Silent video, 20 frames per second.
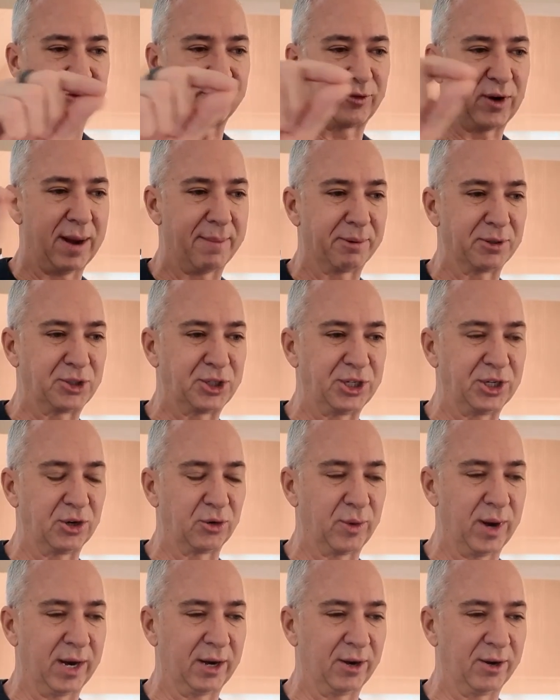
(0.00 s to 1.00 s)
Frappuccino
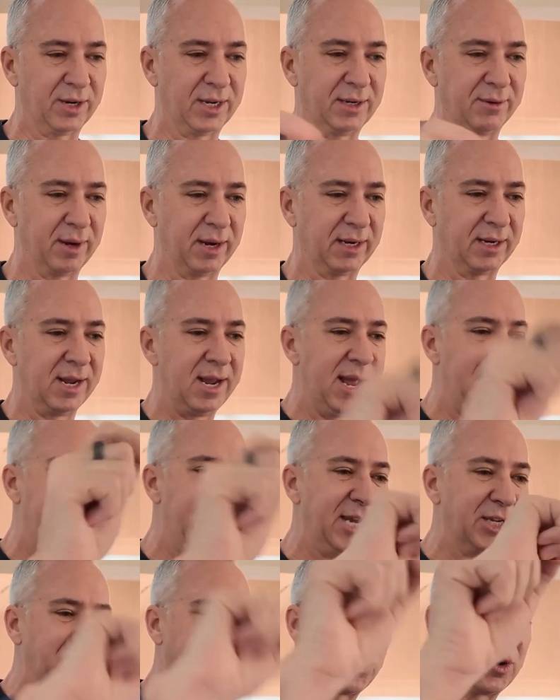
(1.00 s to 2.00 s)
record. He'd be like,
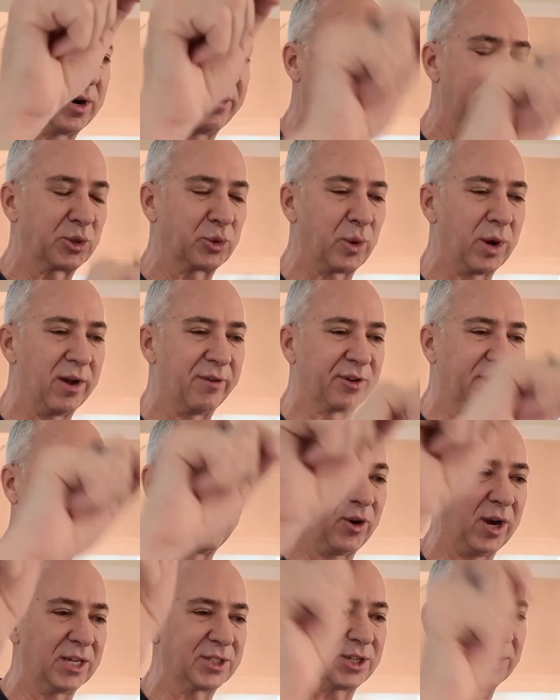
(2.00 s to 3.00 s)
hey, store number 12,
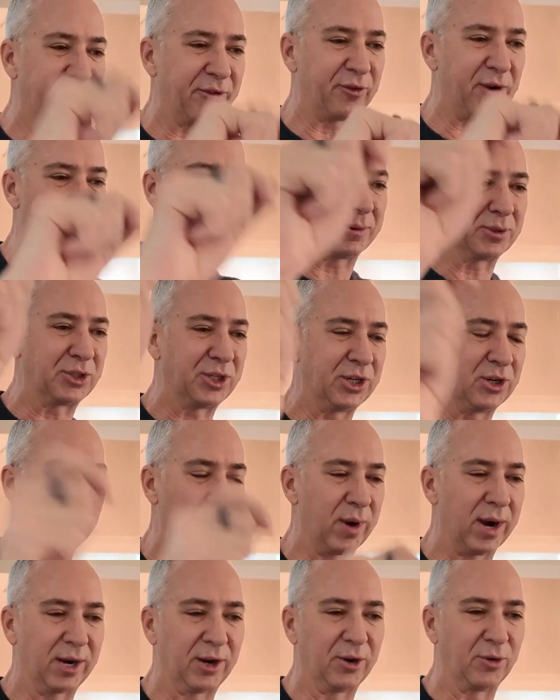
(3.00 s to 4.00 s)
congrats on the Frappuccino
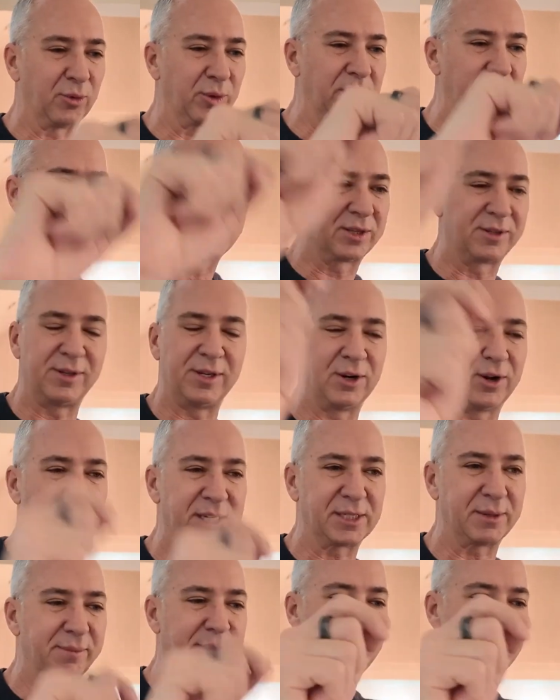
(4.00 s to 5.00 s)
record. Really,
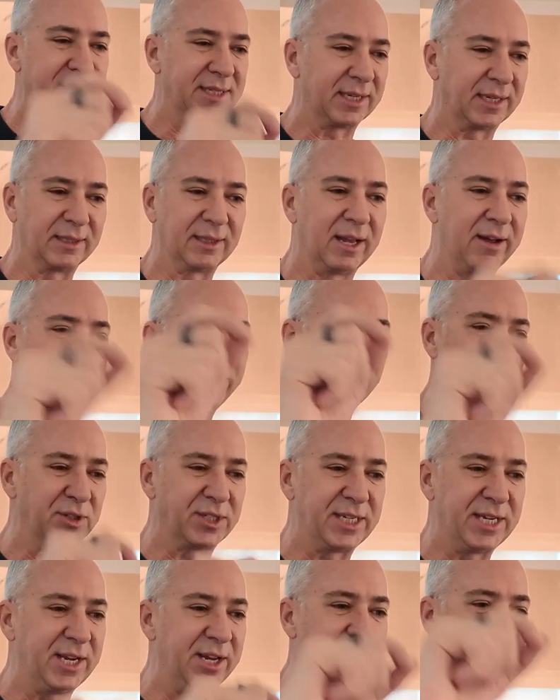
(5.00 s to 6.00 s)
that's amazing. Love you.
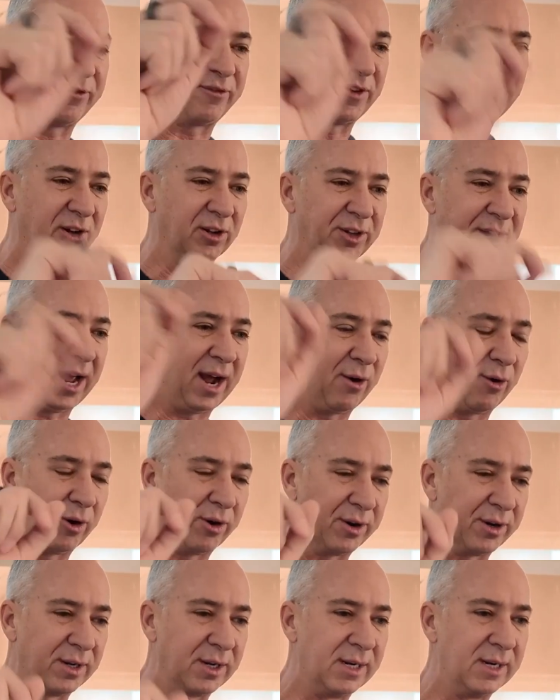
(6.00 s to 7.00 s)
See you in the field,
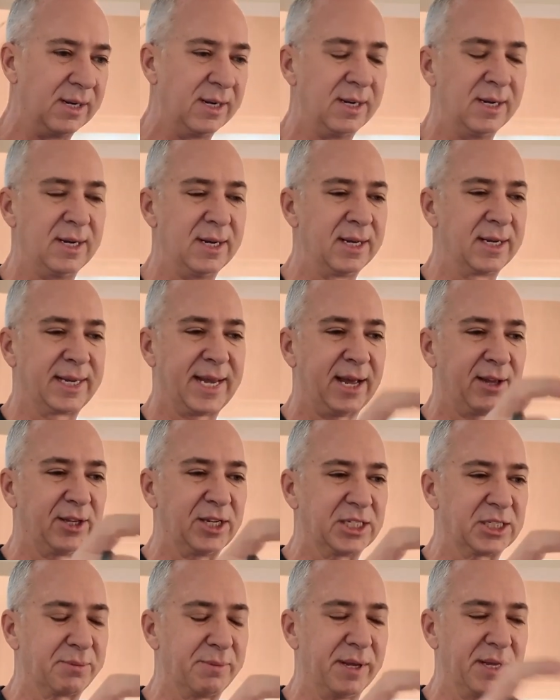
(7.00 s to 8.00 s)
Howard. Kelly
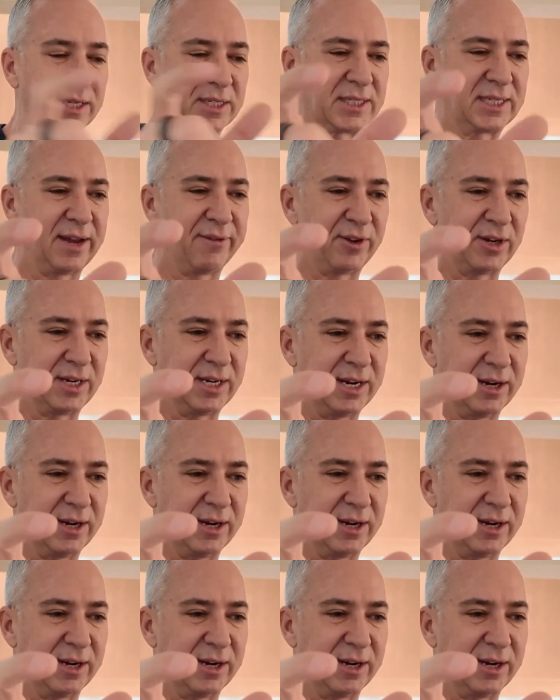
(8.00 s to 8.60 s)
Smith, 7